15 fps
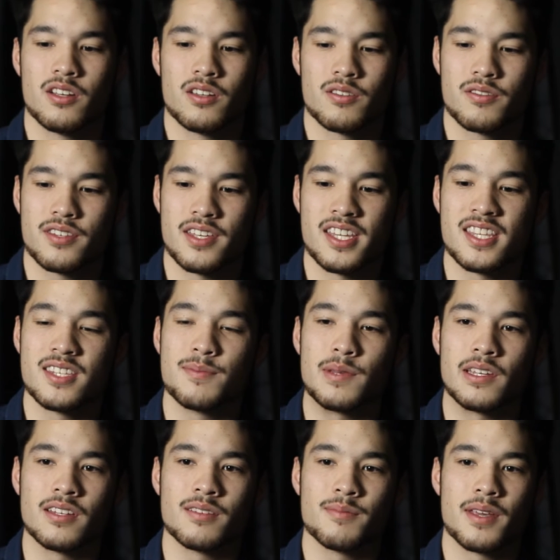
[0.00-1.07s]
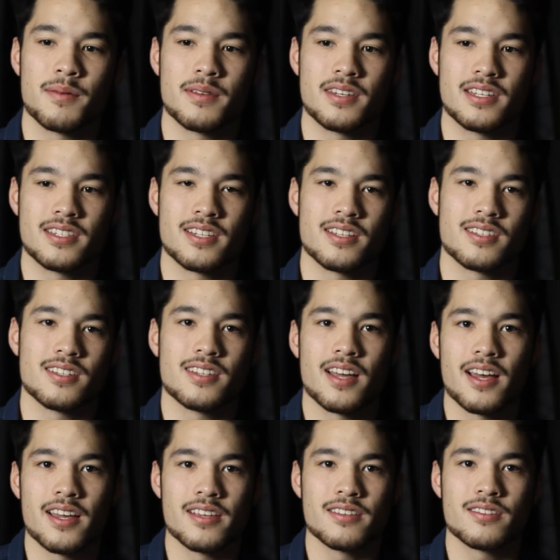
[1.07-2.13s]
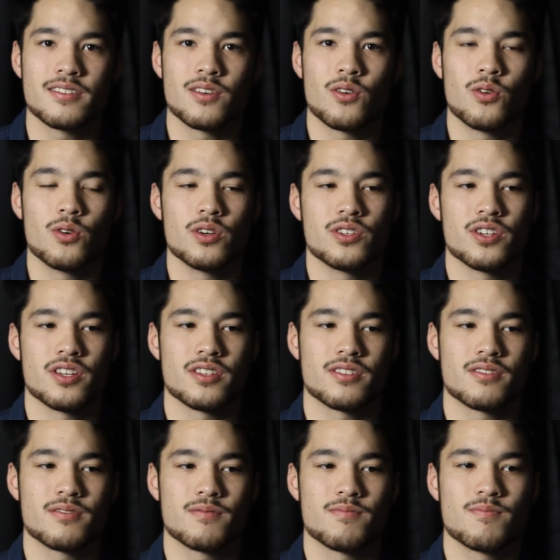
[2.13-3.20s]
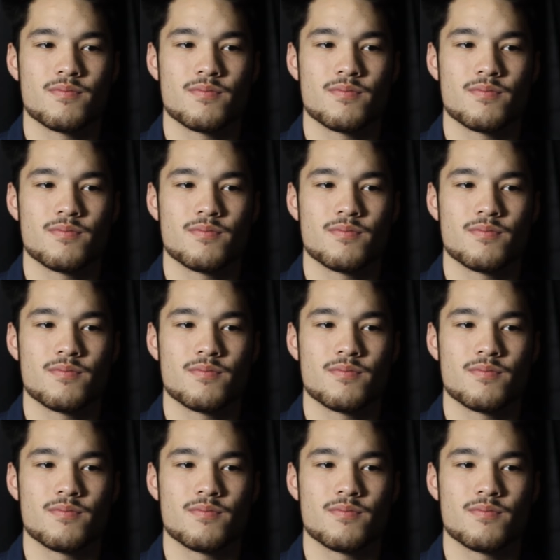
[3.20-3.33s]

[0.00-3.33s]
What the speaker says: sins being maybe desensitized, or just